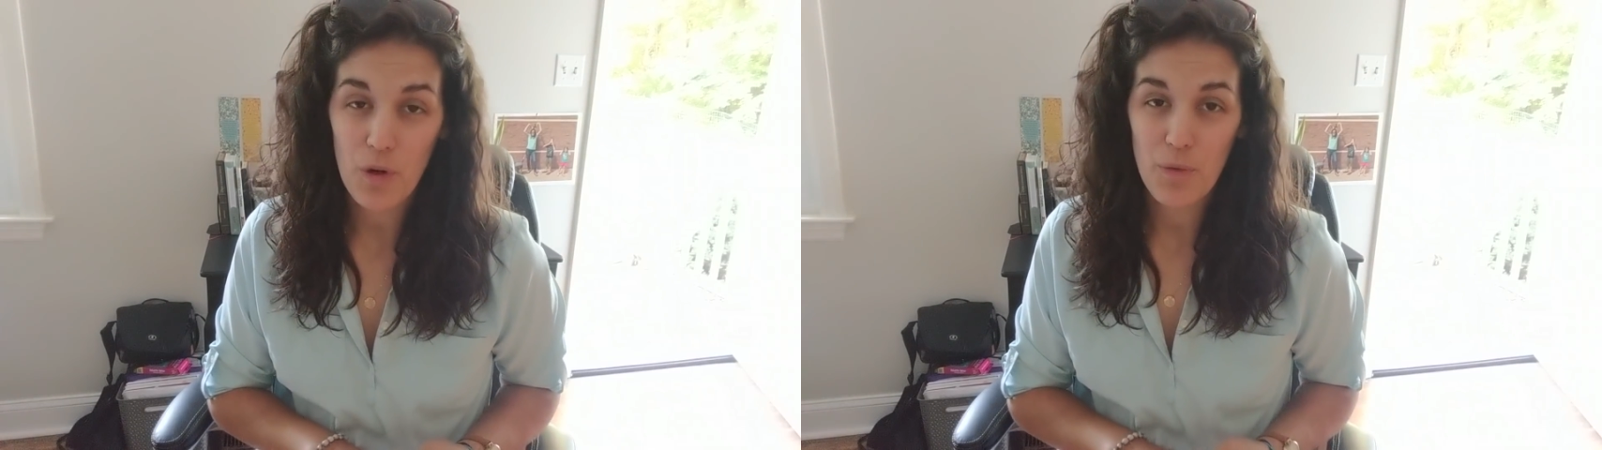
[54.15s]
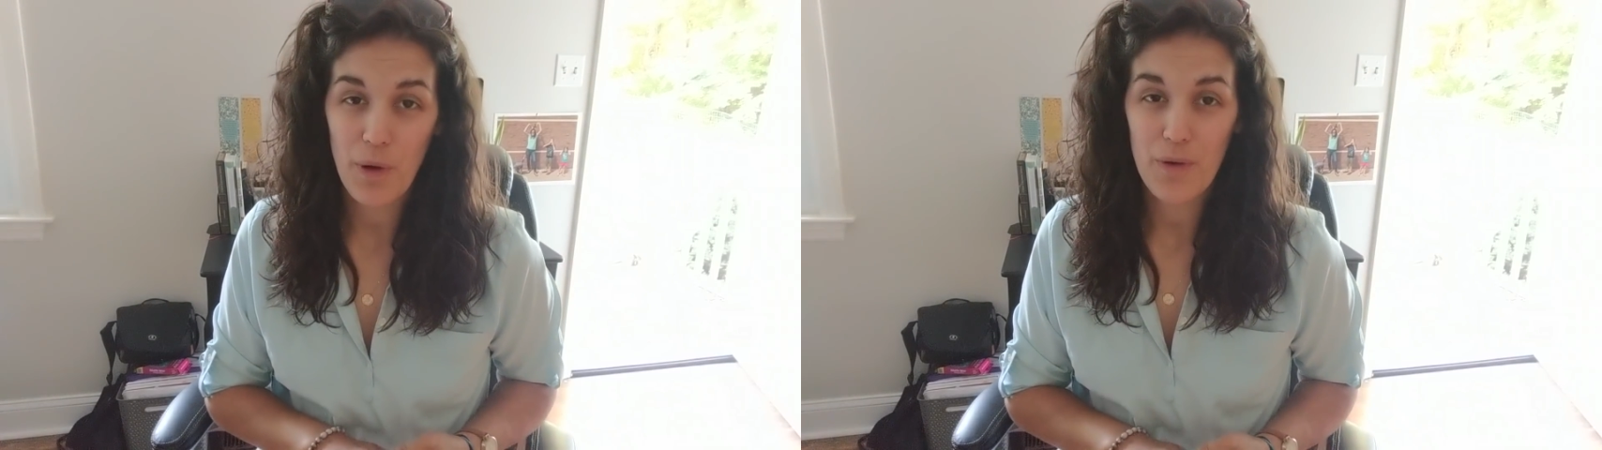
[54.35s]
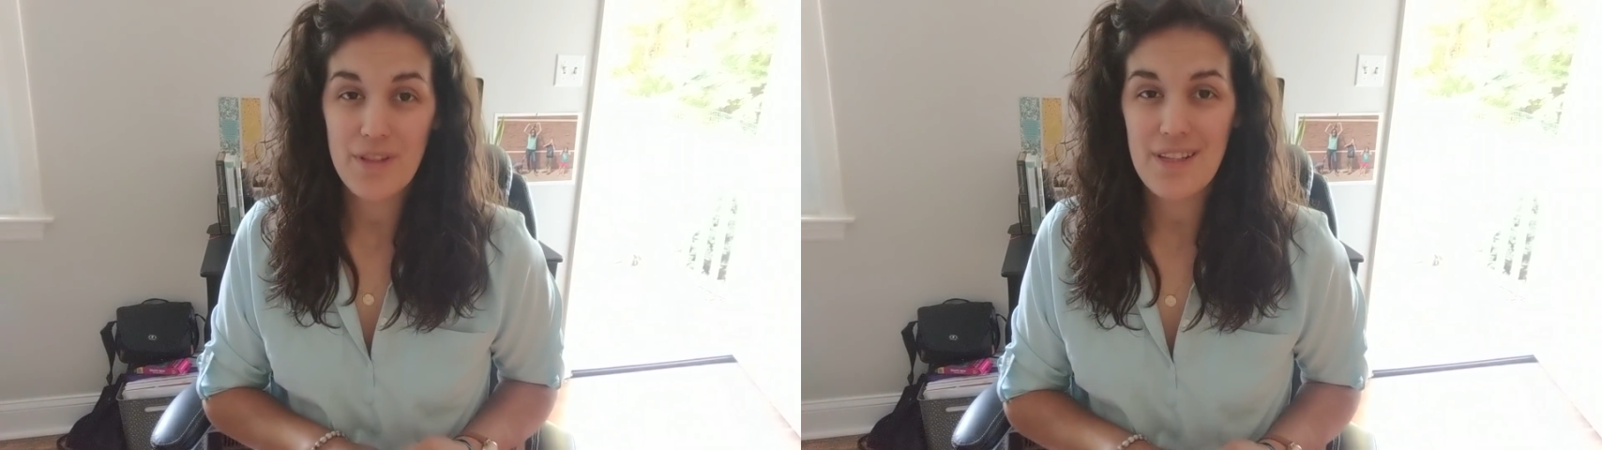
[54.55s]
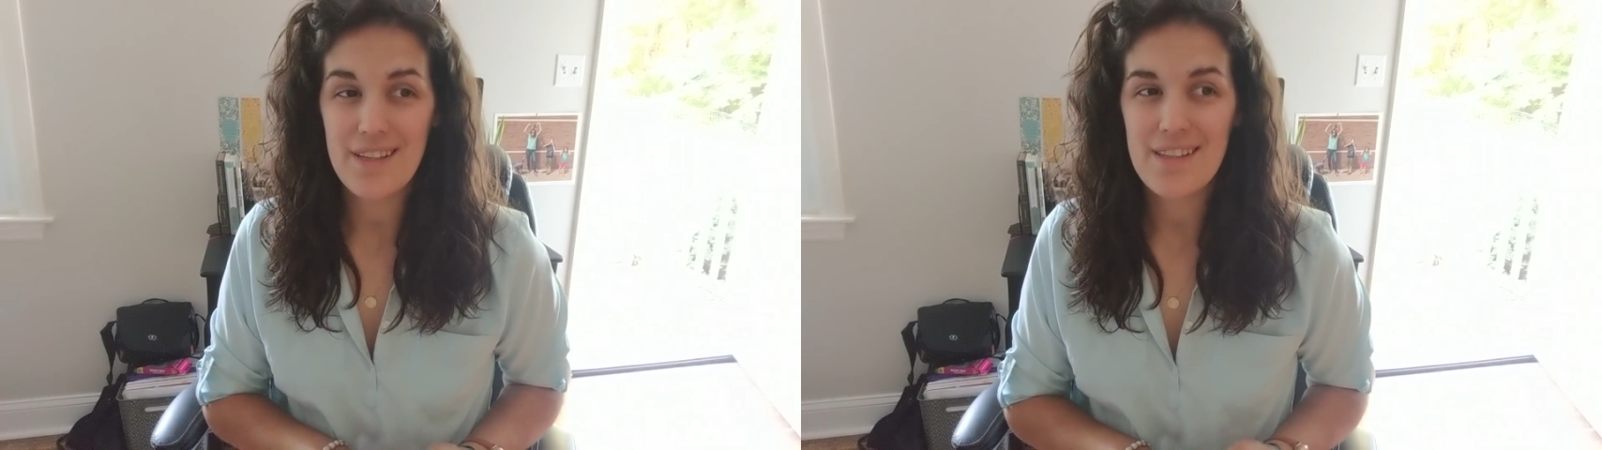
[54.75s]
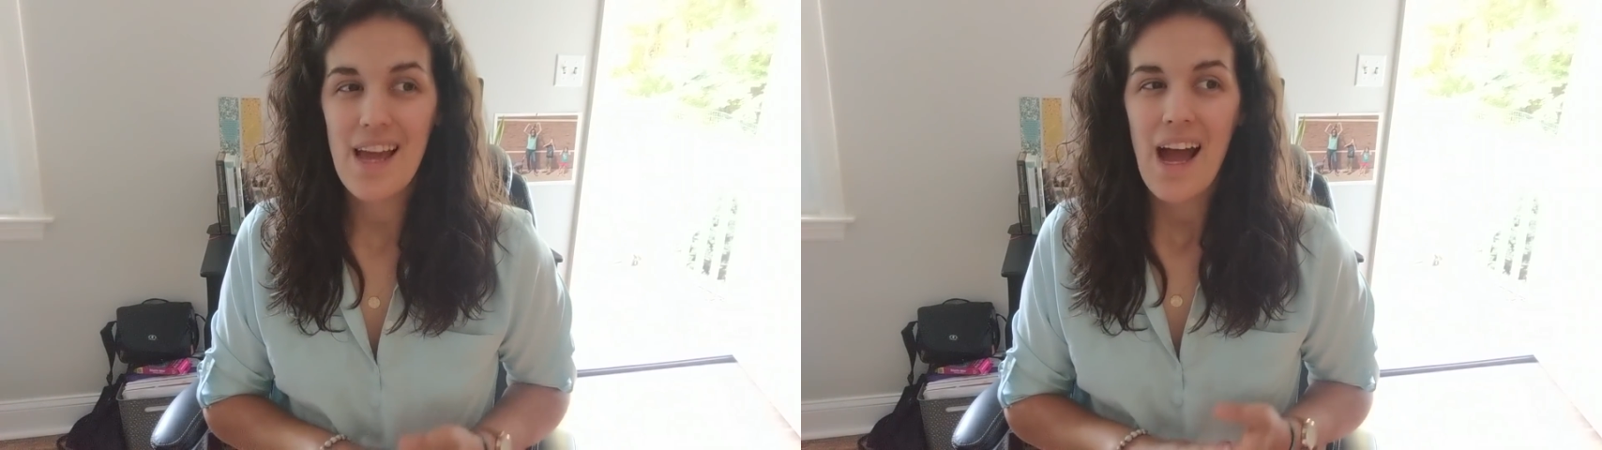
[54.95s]
pre-order
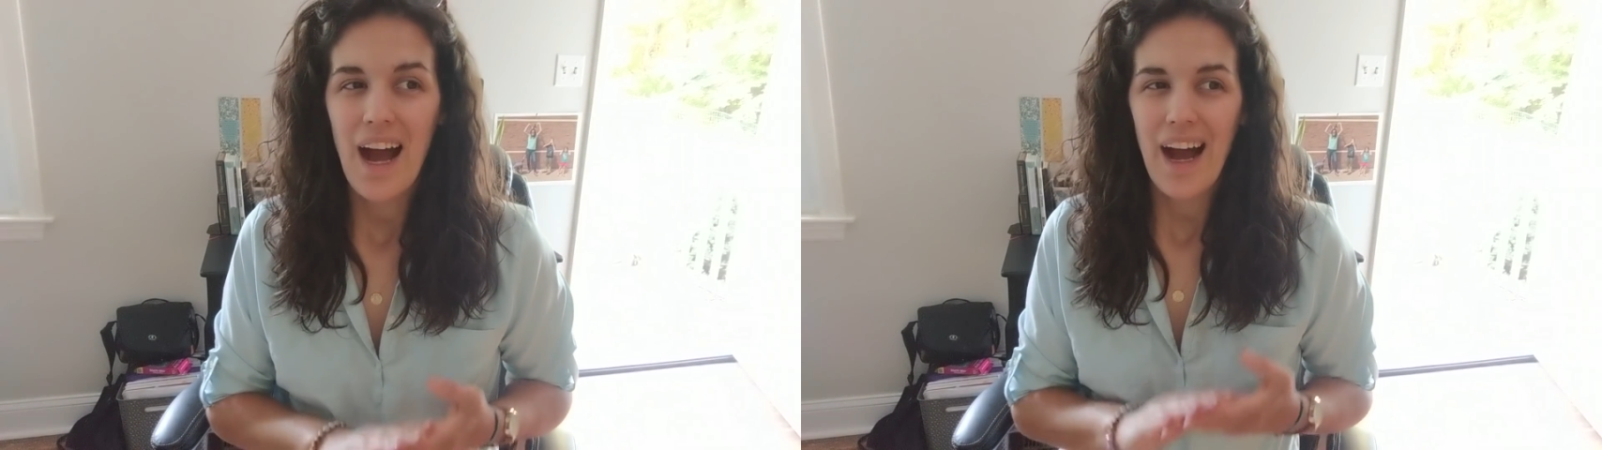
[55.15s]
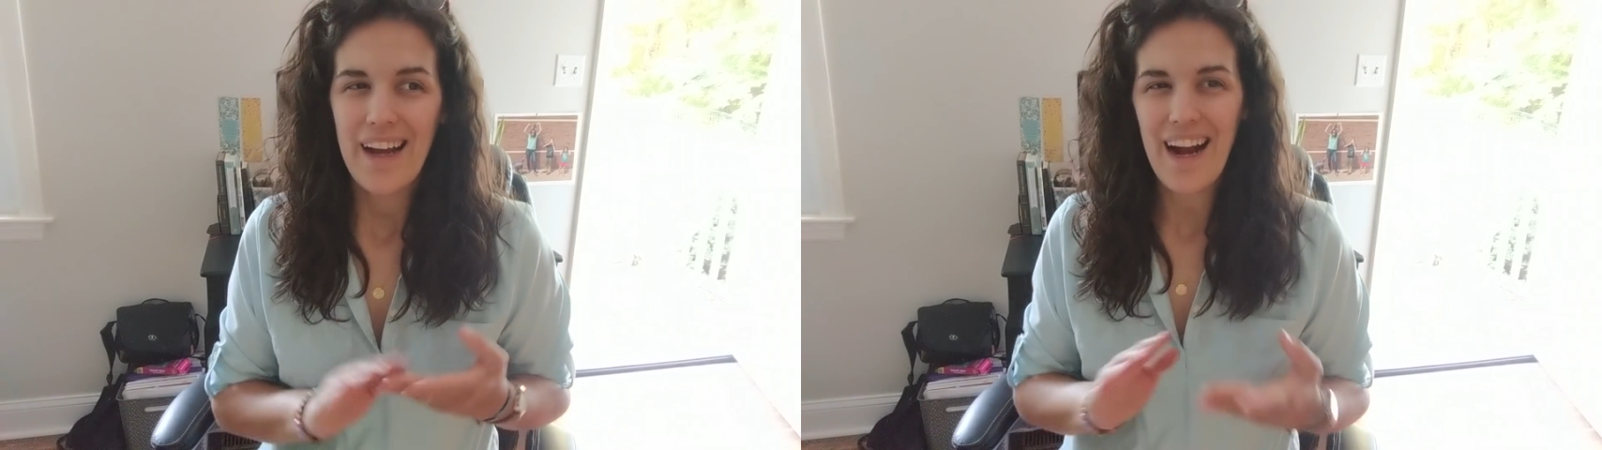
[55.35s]
bonuses,